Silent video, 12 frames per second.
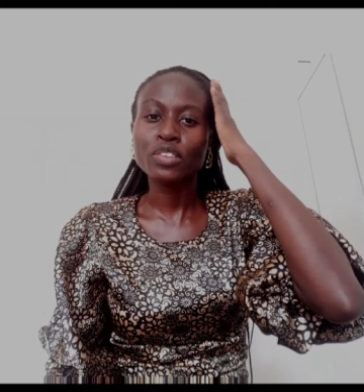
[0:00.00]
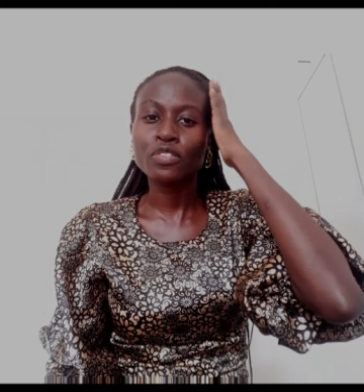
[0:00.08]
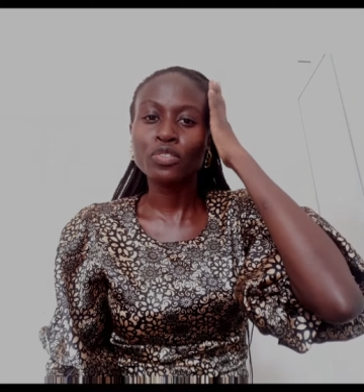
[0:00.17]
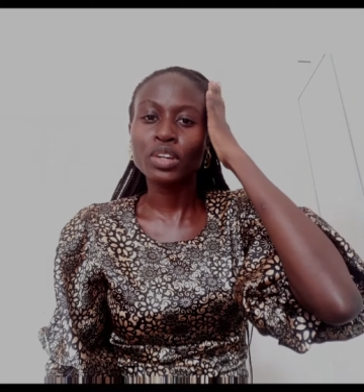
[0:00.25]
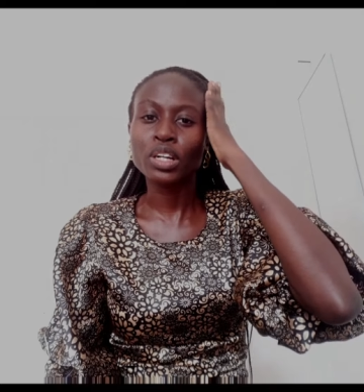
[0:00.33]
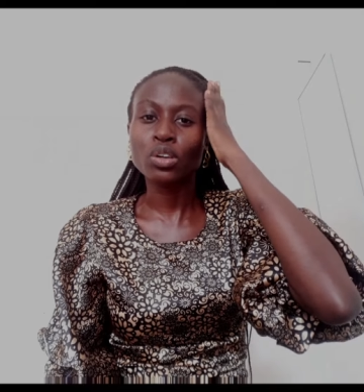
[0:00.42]
know
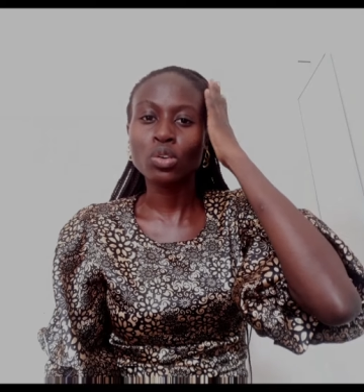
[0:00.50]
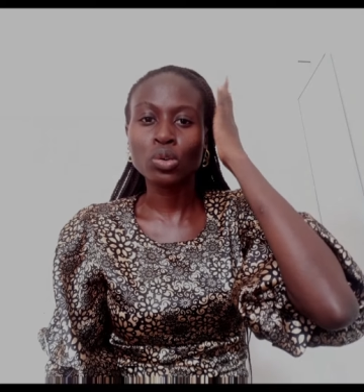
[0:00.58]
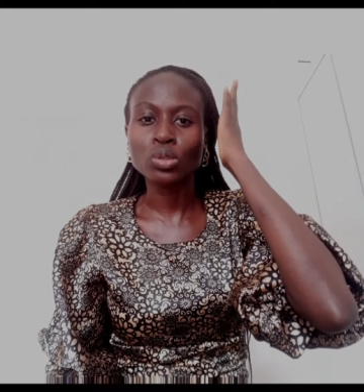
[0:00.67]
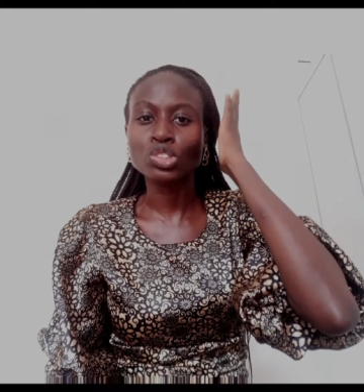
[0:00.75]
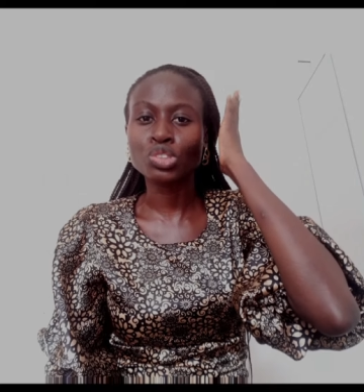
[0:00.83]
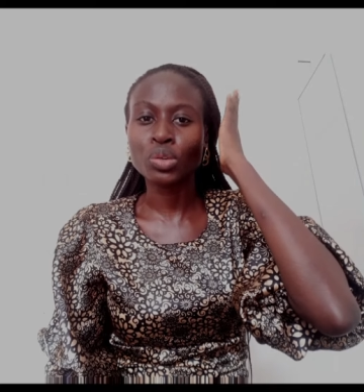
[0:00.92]
if
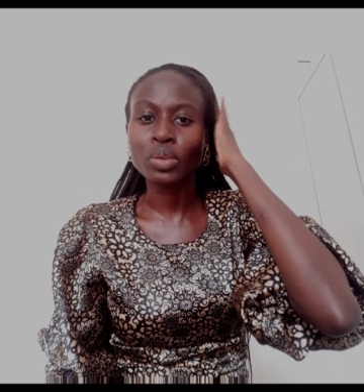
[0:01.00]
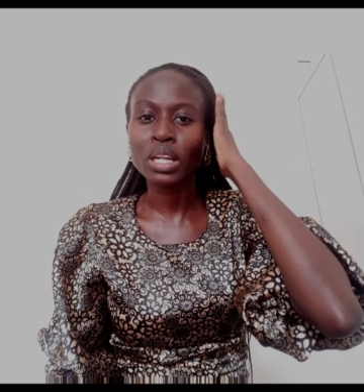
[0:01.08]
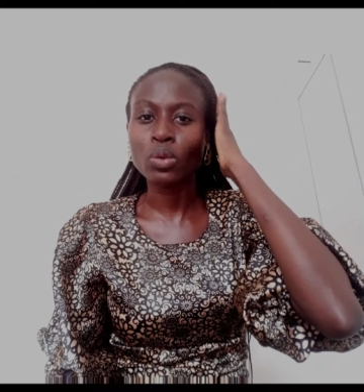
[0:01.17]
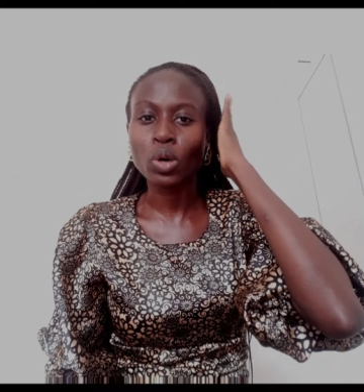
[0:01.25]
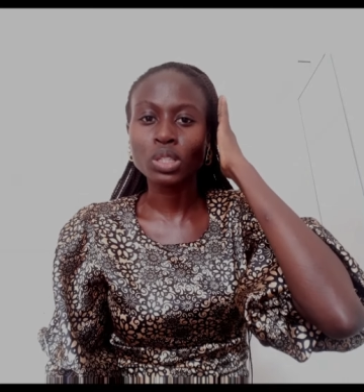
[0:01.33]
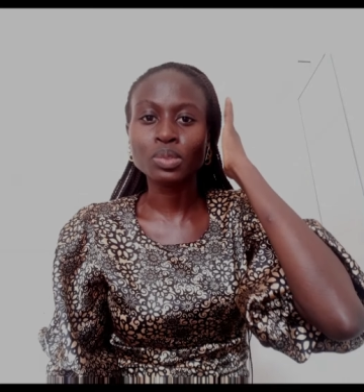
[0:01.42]
close sewing
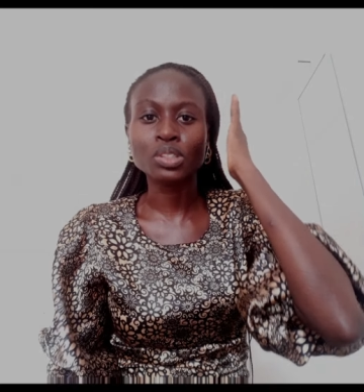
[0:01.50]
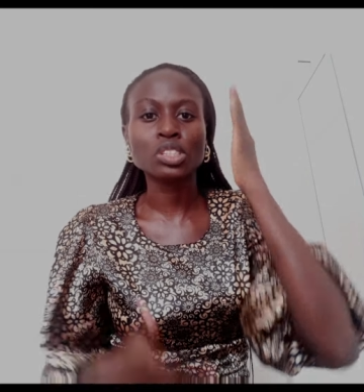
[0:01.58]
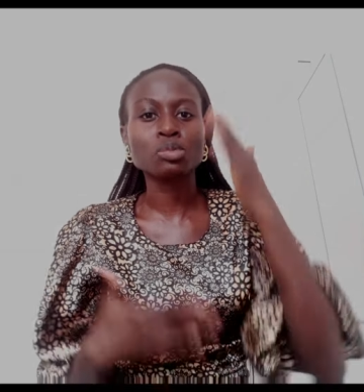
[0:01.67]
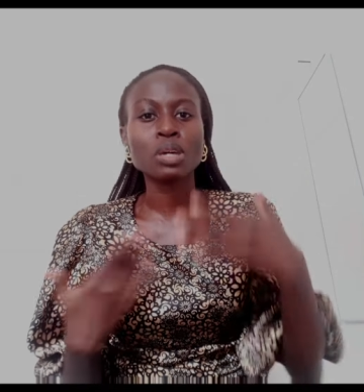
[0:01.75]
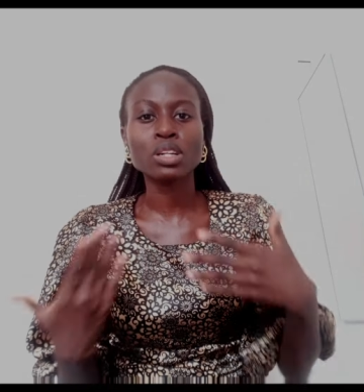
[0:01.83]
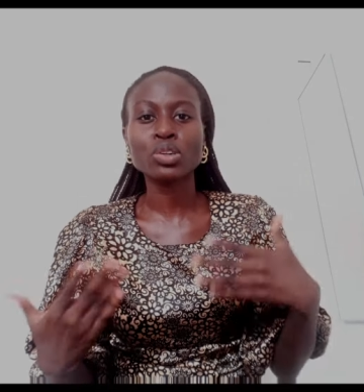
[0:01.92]
really works,
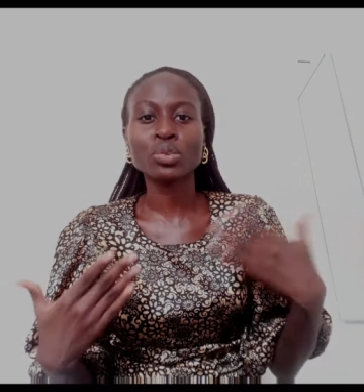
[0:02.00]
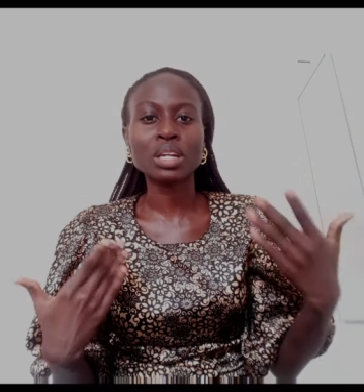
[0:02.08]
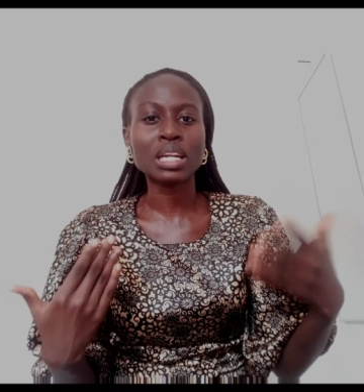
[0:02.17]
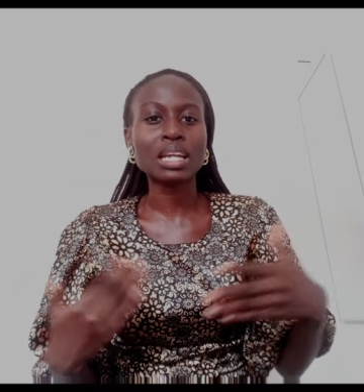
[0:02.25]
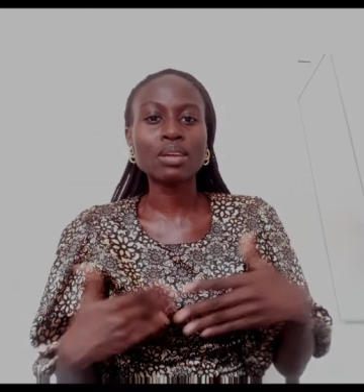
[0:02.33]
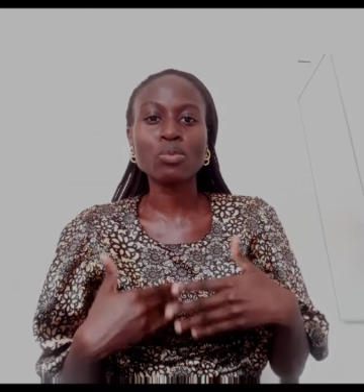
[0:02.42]
because men don't
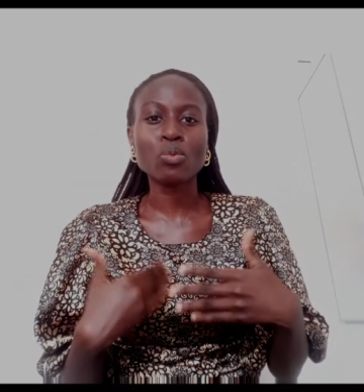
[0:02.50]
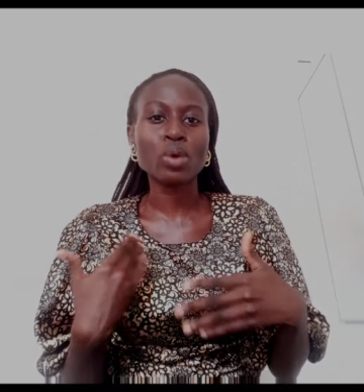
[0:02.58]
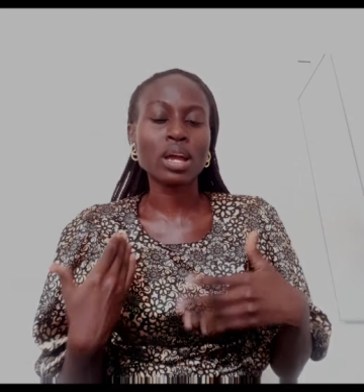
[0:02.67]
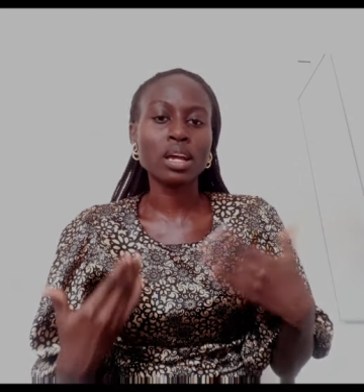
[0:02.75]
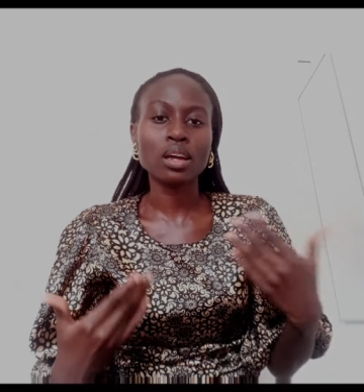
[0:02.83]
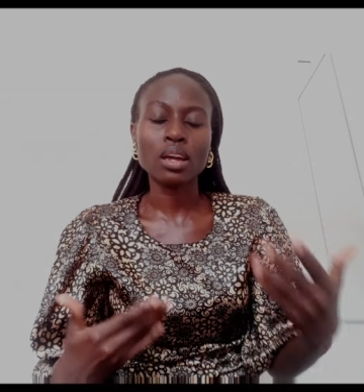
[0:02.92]
really
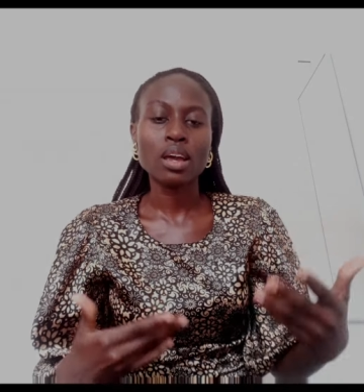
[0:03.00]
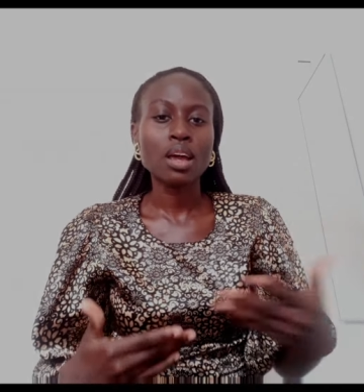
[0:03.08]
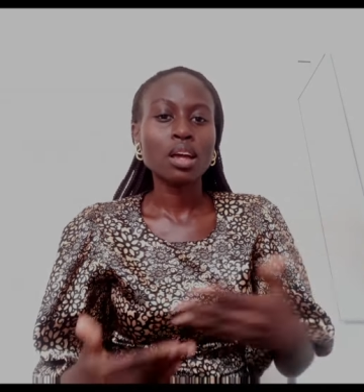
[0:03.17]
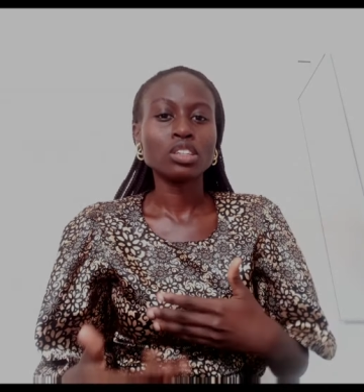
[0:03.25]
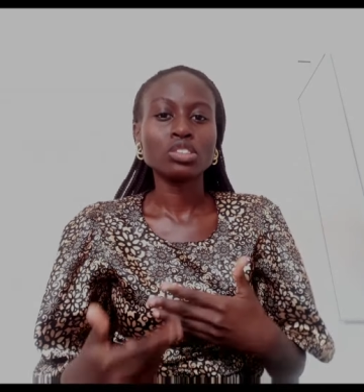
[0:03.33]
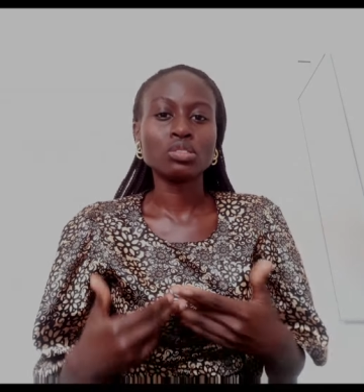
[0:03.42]
wear
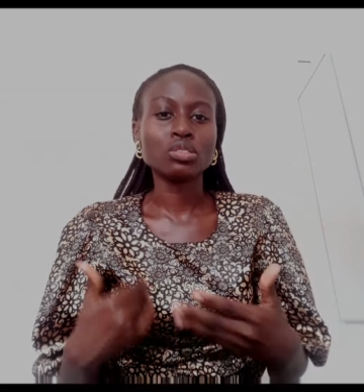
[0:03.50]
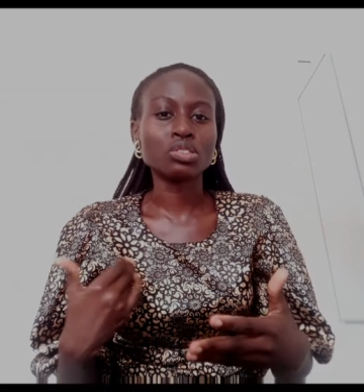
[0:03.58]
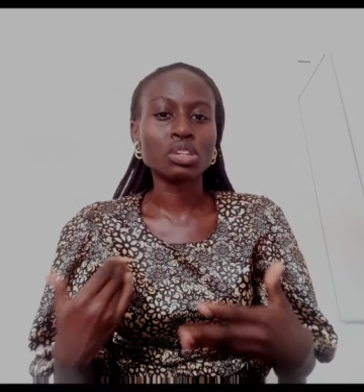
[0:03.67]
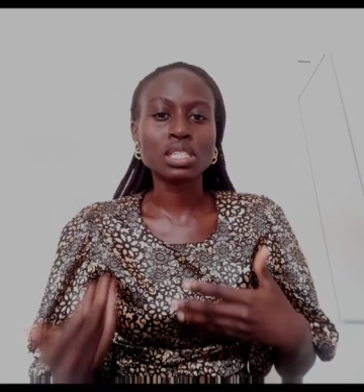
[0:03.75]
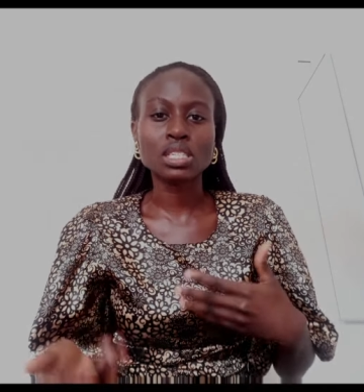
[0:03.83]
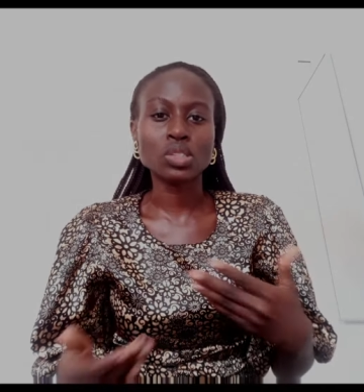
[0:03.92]

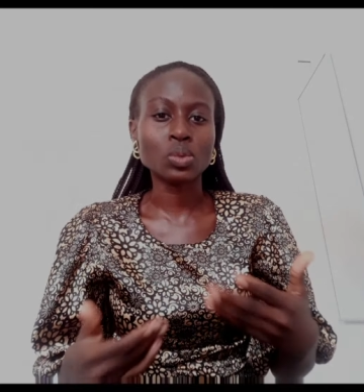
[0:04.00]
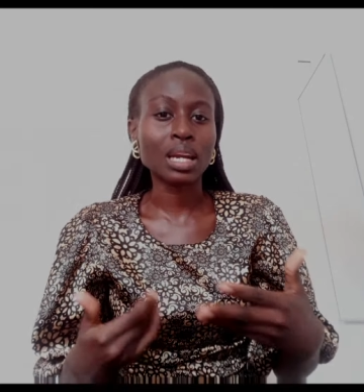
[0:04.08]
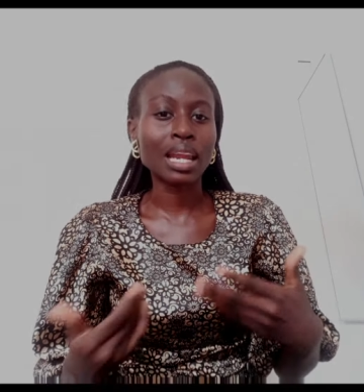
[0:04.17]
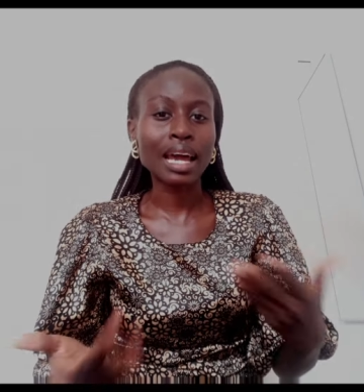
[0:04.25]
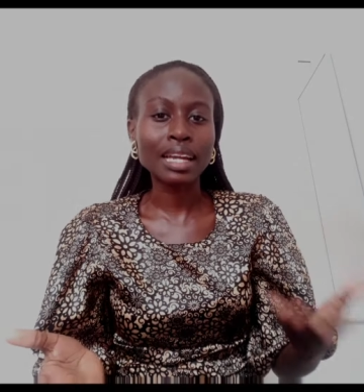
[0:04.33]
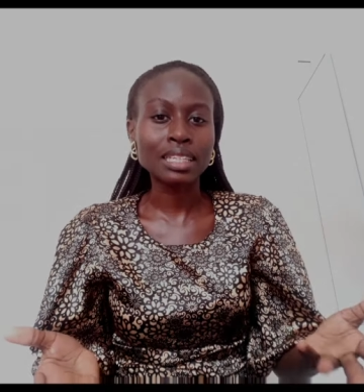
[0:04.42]
dresses
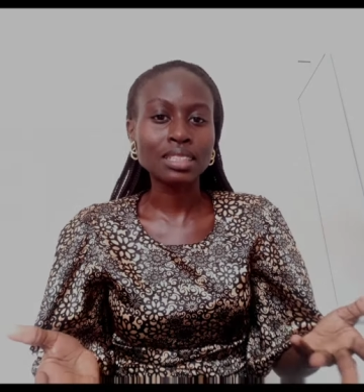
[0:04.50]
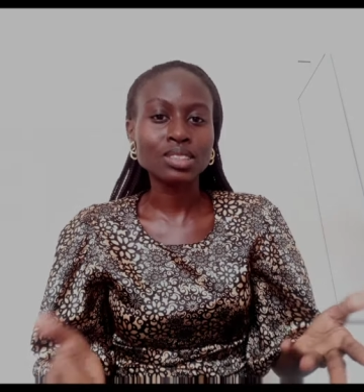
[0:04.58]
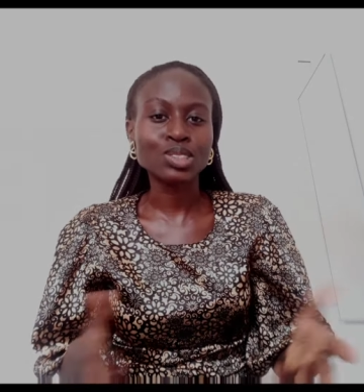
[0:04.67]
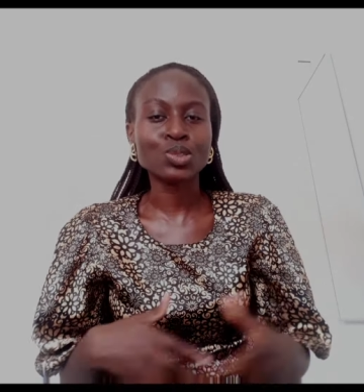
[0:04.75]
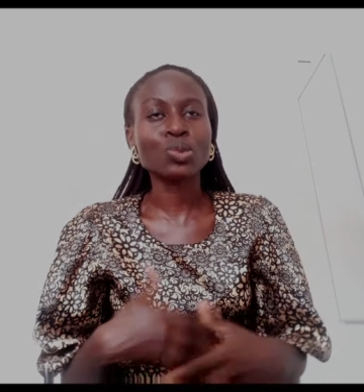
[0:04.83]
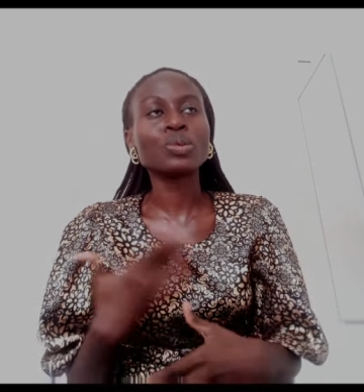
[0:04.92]
with lining,
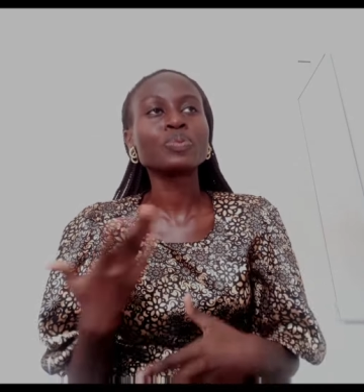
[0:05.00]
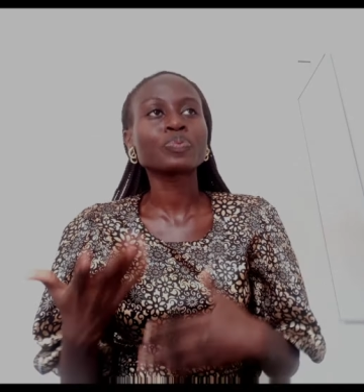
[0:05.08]
so